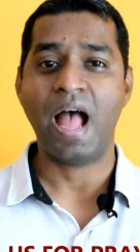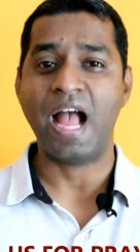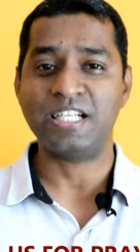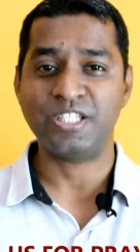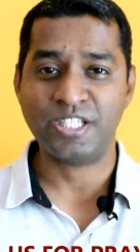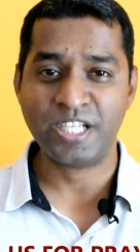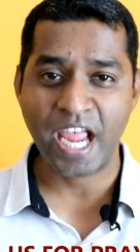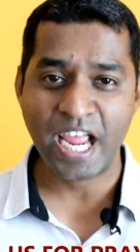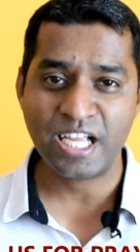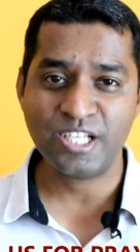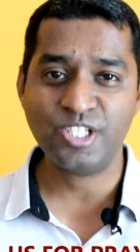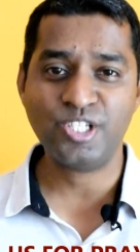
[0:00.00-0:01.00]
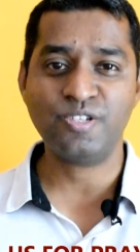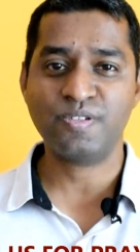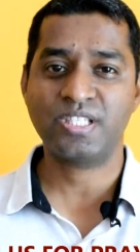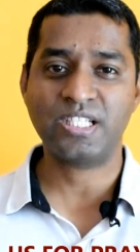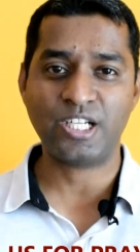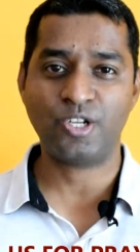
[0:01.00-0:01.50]
and change
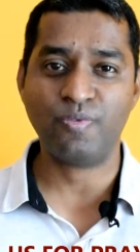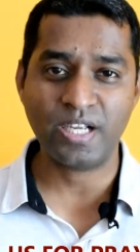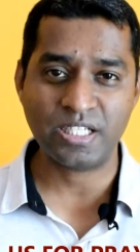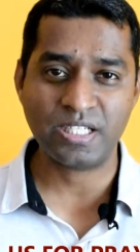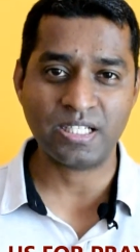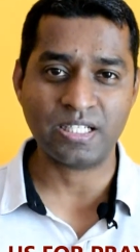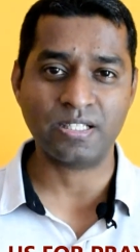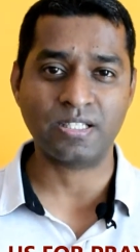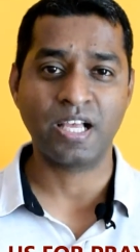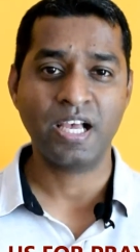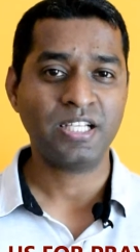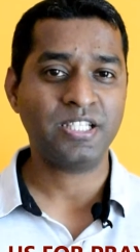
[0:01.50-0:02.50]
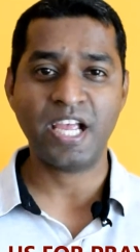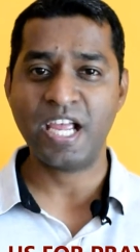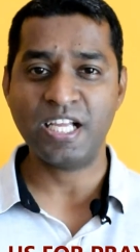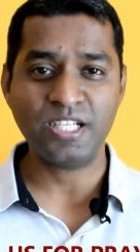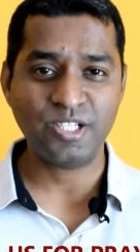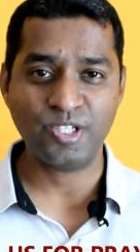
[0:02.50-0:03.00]
your situations,
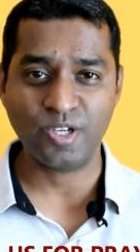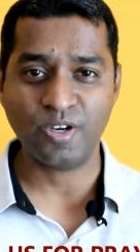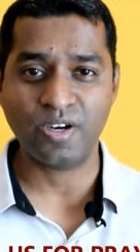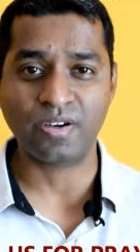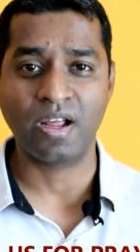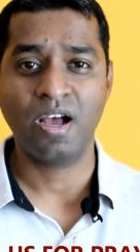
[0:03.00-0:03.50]
change your